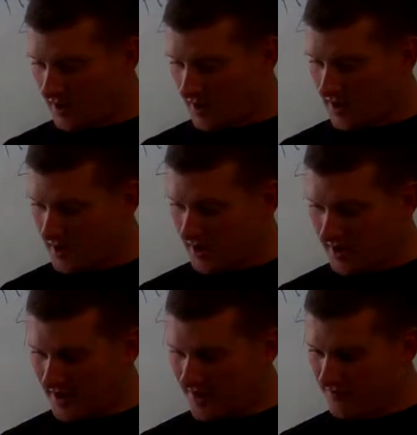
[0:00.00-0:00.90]
I
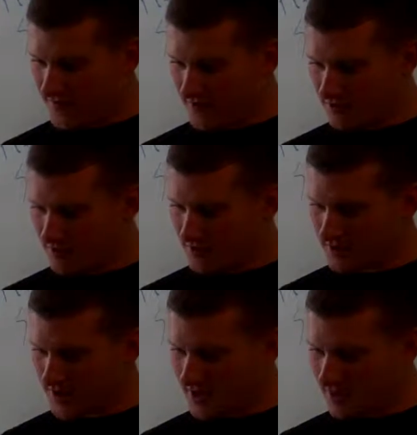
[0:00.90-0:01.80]
kind of never really
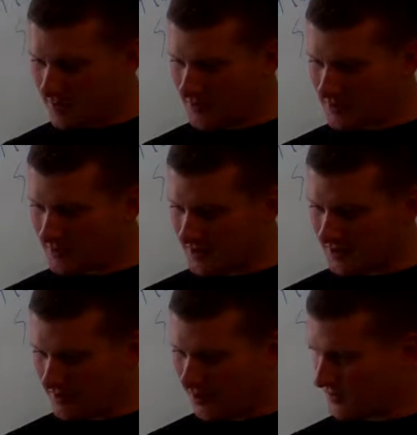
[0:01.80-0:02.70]
got out of the
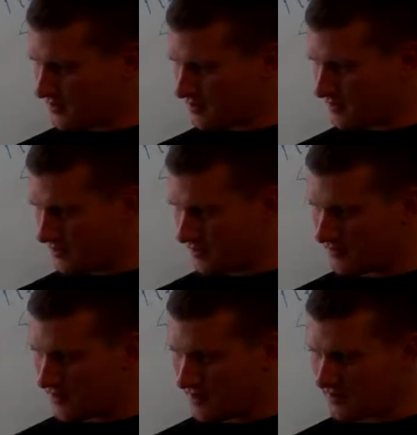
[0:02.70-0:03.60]
military. I always did the reserve
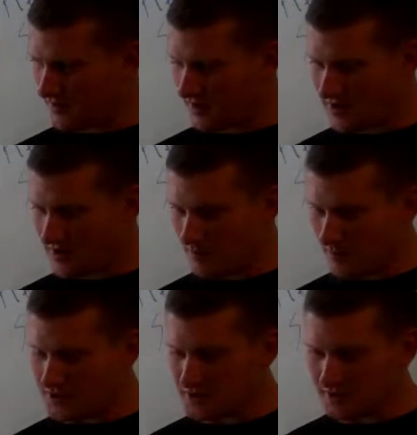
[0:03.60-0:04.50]
status. I did a
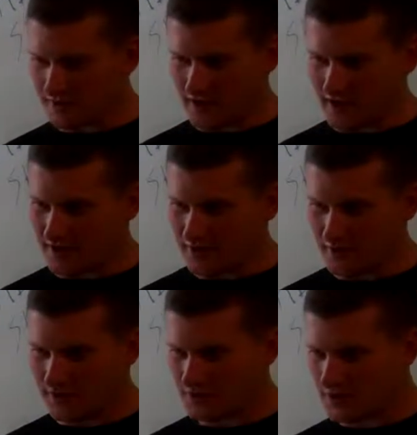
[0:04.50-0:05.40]
bunch of different kind of
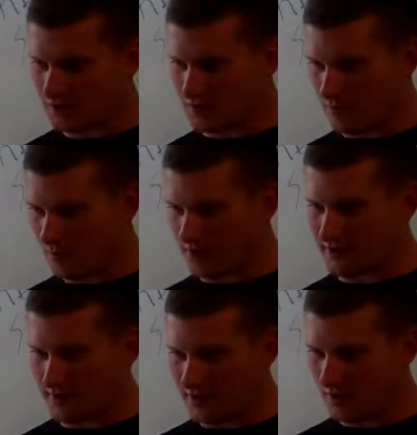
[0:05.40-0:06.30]
civilian jobs, from
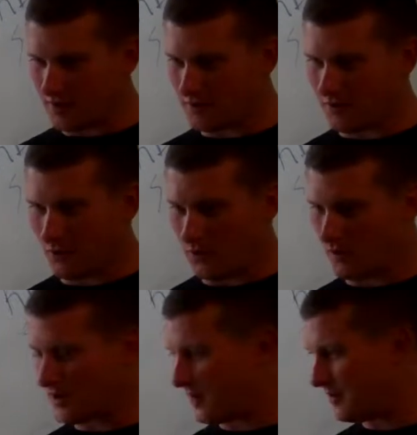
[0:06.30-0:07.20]
bartending, working for an
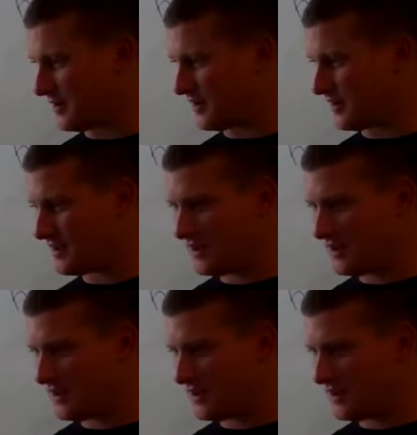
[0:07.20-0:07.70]
oil company.